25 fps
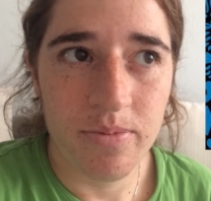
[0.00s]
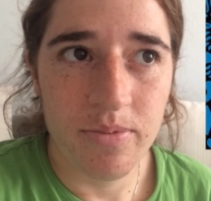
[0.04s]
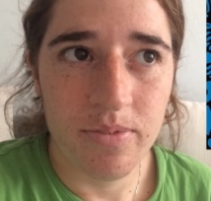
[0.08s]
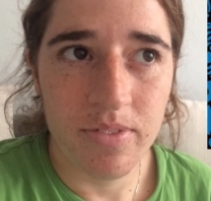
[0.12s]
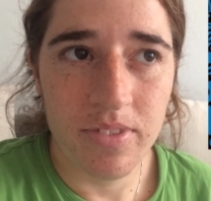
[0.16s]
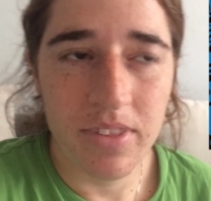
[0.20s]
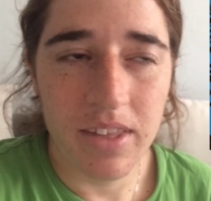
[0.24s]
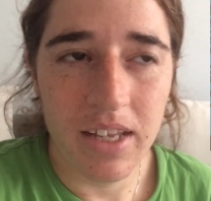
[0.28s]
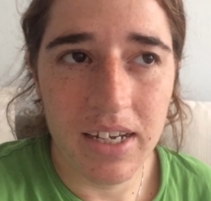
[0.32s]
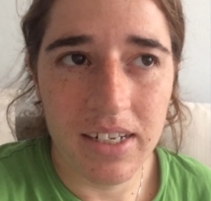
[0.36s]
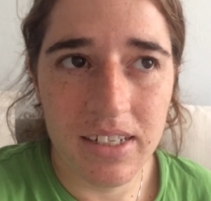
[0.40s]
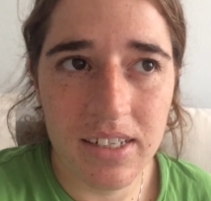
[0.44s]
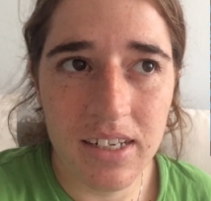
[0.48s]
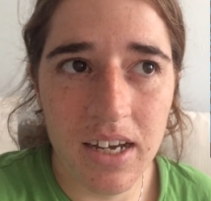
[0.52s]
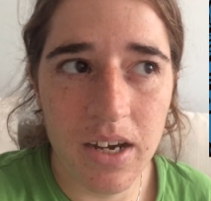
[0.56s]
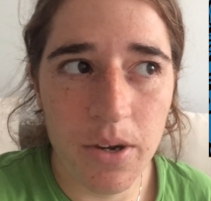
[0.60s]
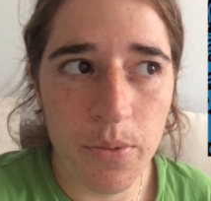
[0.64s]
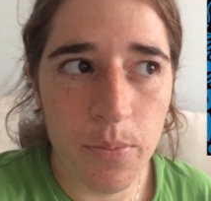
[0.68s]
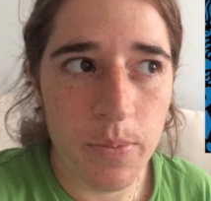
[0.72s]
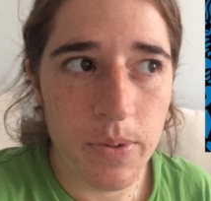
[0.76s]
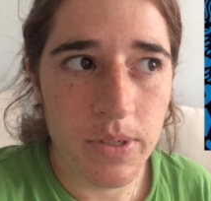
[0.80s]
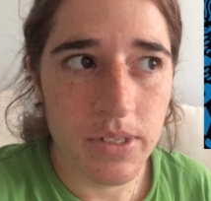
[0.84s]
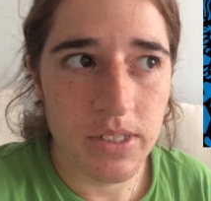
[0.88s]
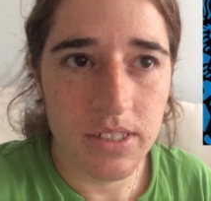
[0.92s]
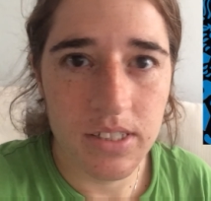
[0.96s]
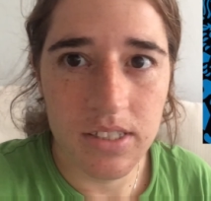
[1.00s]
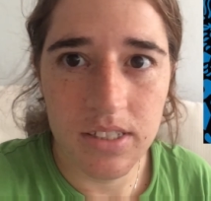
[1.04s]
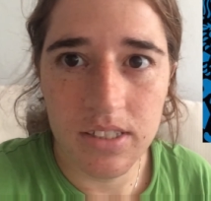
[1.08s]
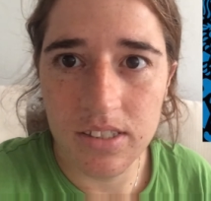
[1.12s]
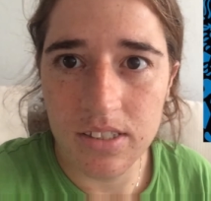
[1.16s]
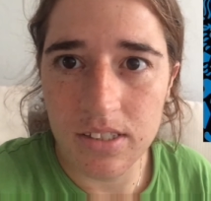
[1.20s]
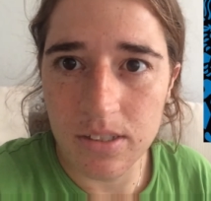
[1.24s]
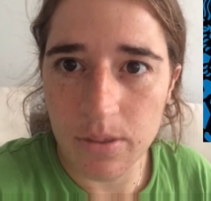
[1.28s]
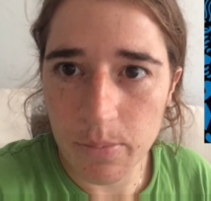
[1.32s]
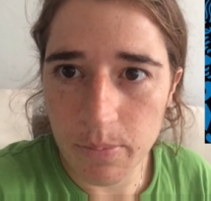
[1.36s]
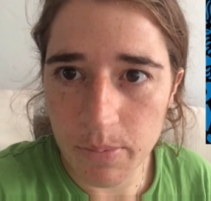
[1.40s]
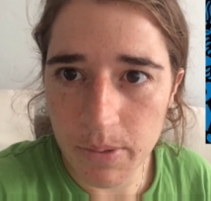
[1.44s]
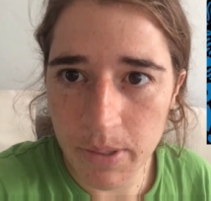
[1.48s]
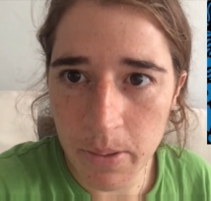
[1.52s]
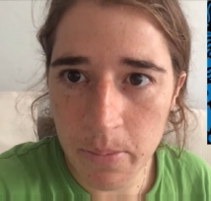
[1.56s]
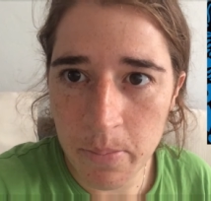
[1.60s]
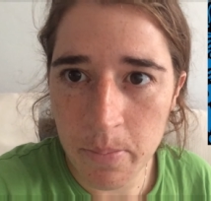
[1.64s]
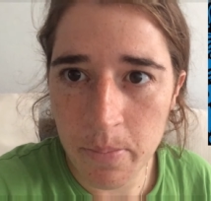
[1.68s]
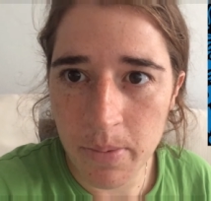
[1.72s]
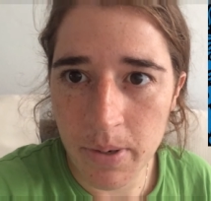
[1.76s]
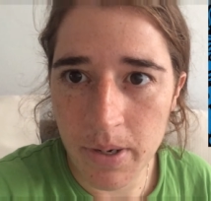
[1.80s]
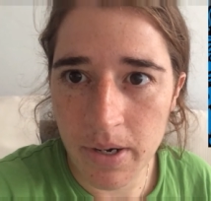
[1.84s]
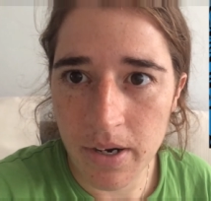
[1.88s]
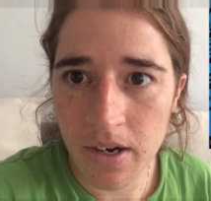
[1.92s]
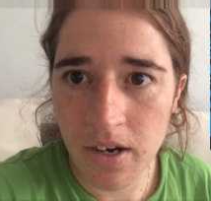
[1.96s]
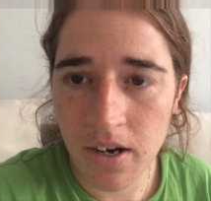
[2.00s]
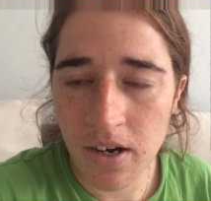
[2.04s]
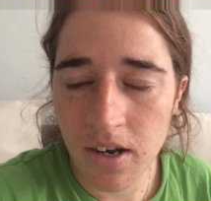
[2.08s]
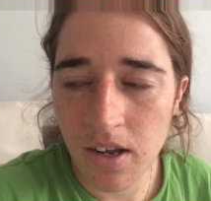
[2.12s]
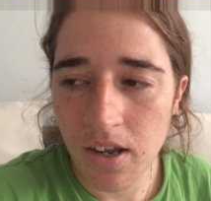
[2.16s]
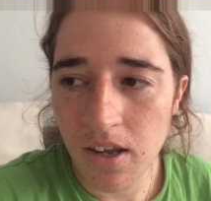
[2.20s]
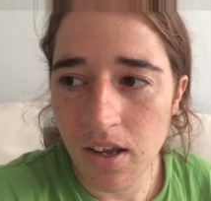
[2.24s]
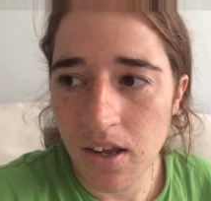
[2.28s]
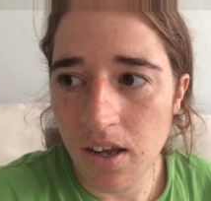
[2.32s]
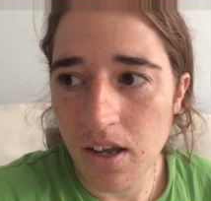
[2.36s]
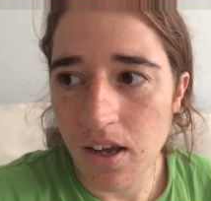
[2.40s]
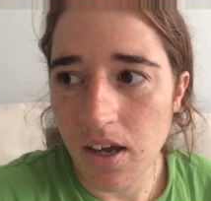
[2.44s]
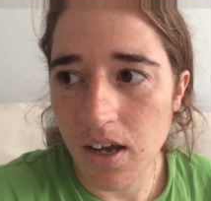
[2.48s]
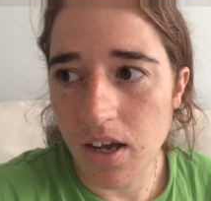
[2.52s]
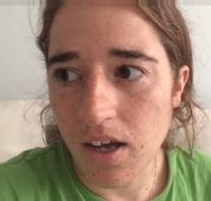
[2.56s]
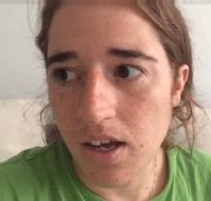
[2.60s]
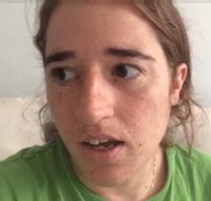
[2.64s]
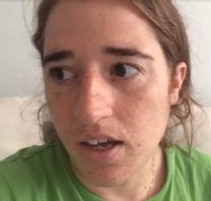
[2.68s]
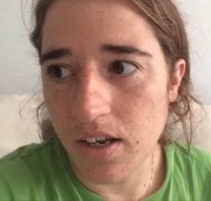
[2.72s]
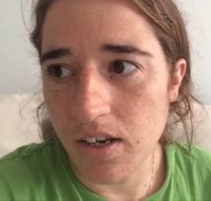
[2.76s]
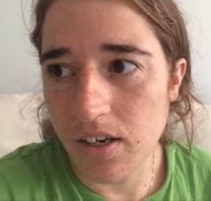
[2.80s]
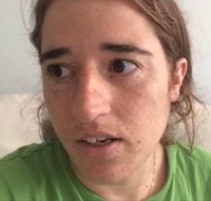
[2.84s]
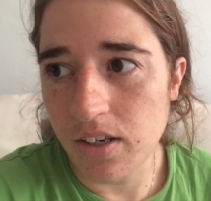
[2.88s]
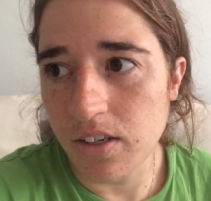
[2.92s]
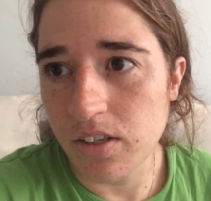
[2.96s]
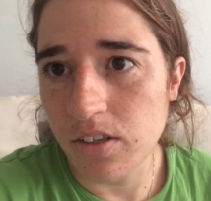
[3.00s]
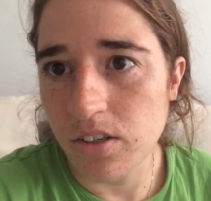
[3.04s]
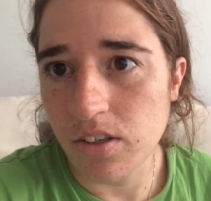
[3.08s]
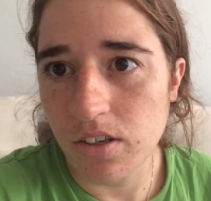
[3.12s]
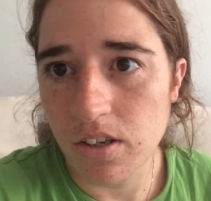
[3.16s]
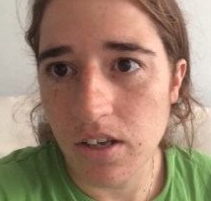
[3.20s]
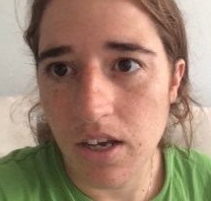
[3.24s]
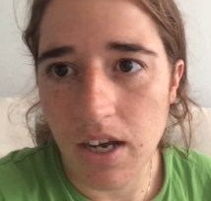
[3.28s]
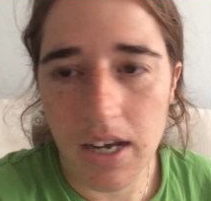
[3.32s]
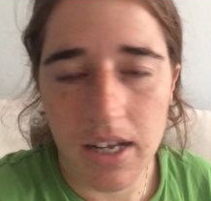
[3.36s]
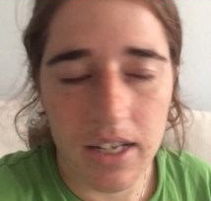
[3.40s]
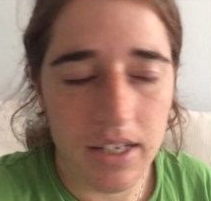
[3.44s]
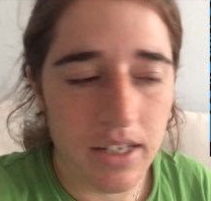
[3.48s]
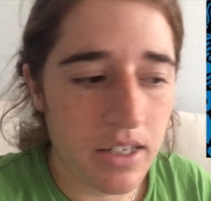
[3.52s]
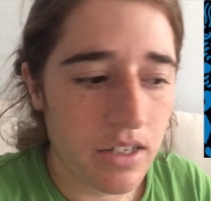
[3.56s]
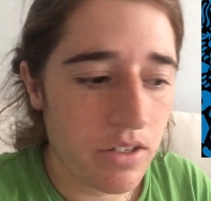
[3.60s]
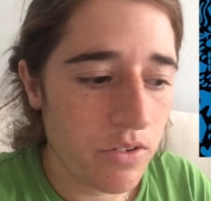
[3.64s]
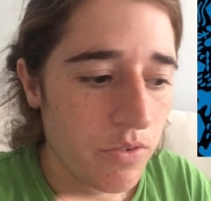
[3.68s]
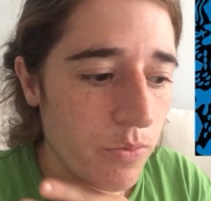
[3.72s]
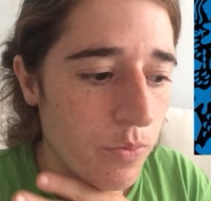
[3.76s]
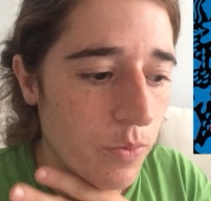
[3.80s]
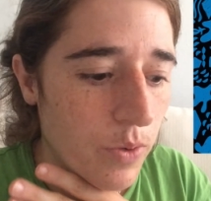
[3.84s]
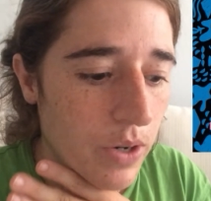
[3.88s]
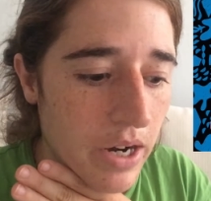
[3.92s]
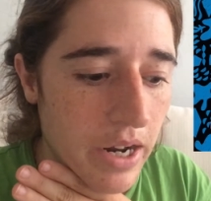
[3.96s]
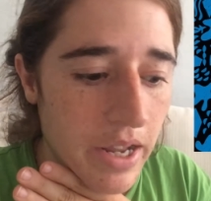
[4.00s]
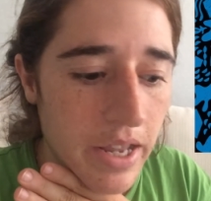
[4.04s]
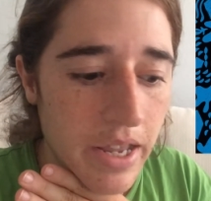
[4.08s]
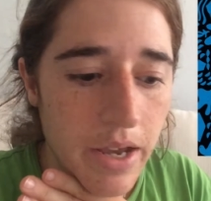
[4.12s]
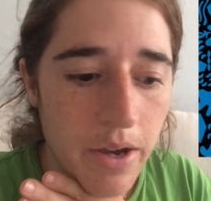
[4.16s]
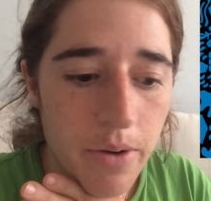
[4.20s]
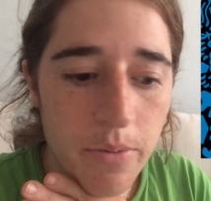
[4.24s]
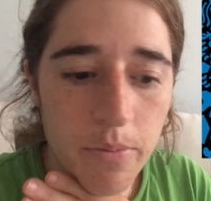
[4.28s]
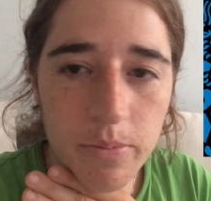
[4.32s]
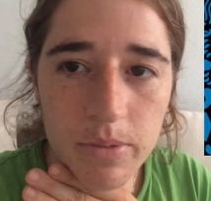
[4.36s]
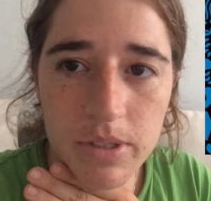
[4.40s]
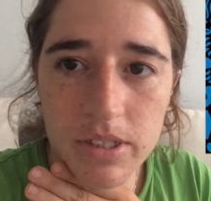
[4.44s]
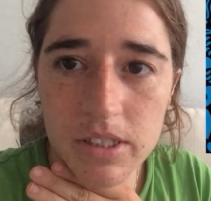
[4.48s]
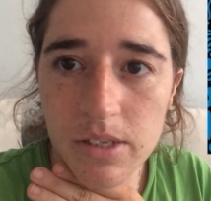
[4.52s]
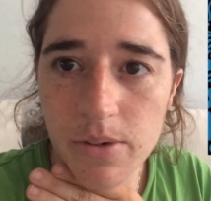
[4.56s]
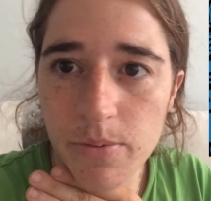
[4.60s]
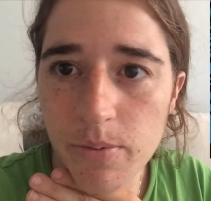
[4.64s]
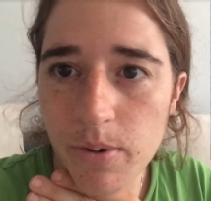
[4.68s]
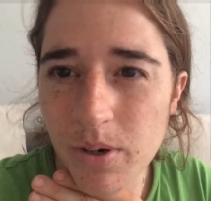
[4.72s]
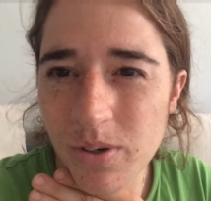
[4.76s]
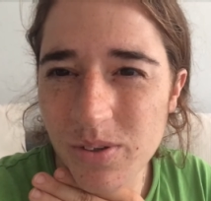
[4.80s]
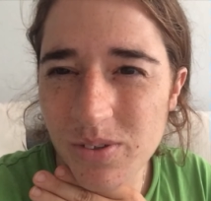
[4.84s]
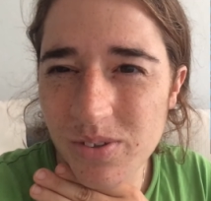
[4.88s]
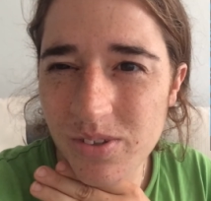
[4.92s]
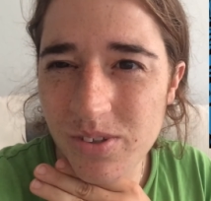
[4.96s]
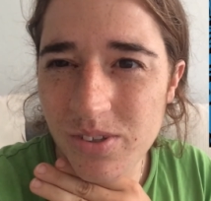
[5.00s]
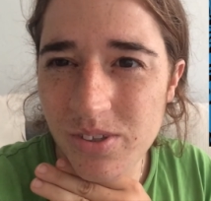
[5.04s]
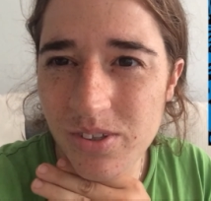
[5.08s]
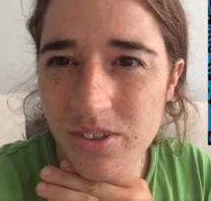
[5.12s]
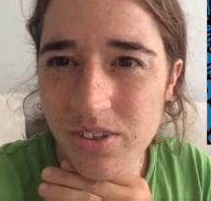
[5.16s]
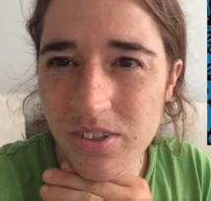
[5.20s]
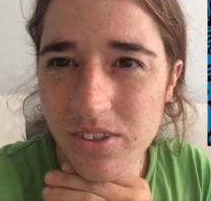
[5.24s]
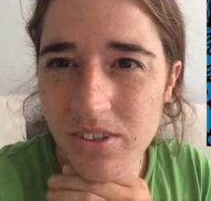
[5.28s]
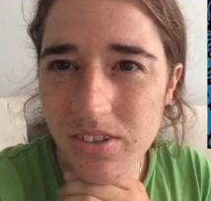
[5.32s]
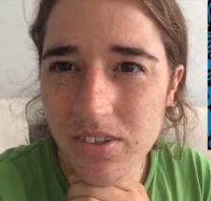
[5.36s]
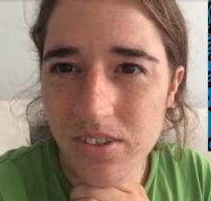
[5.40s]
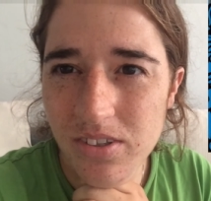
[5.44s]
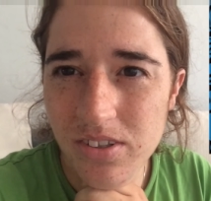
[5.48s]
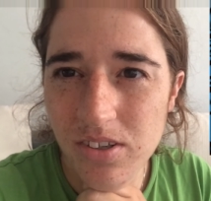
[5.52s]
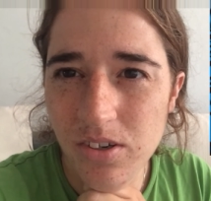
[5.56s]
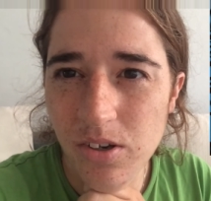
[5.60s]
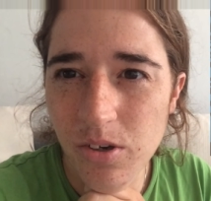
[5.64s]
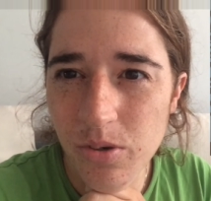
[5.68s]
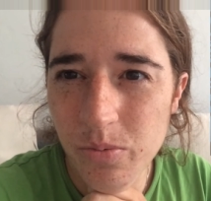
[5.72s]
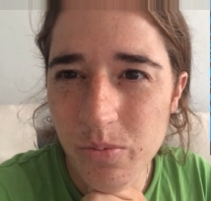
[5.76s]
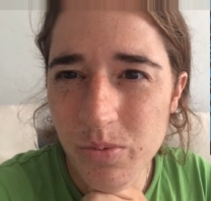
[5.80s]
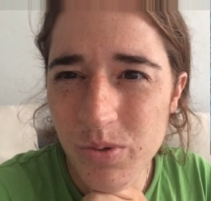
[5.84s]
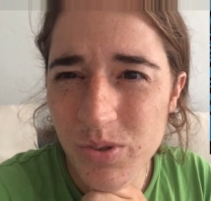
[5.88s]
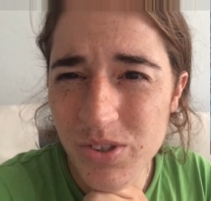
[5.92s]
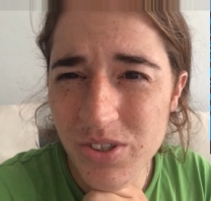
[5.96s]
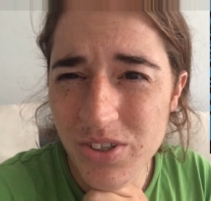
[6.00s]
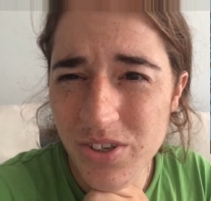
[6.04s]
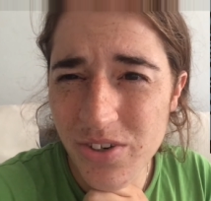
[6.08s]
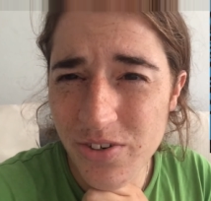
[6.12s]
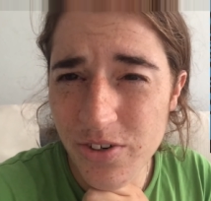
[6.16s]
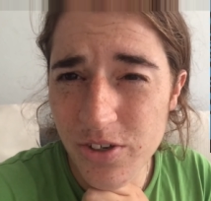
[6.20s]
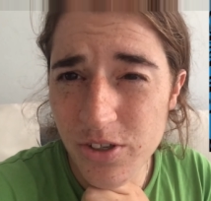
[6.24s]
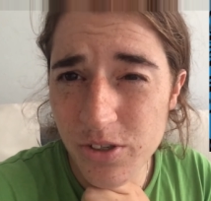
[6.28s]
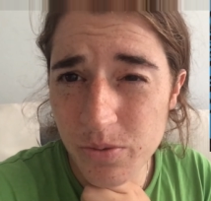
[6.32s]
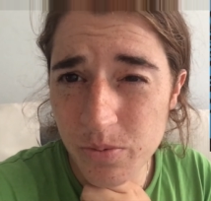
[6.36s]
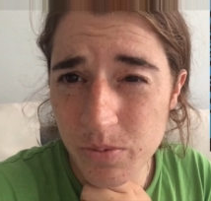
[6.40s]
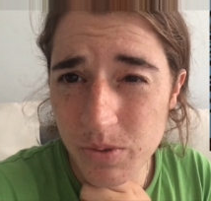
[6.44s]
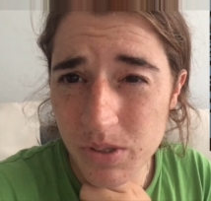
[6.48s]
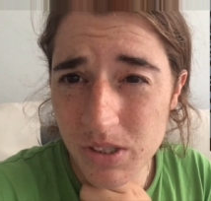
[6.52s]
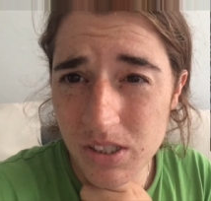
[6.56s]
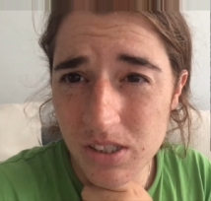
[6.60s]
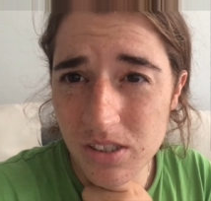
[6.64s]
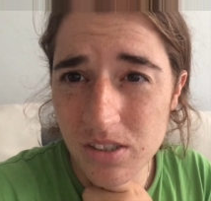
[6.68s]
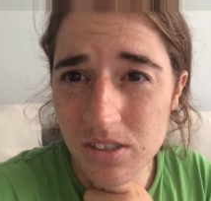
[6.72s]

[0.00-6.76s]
that happens in September, and where I am is about almost Christmas.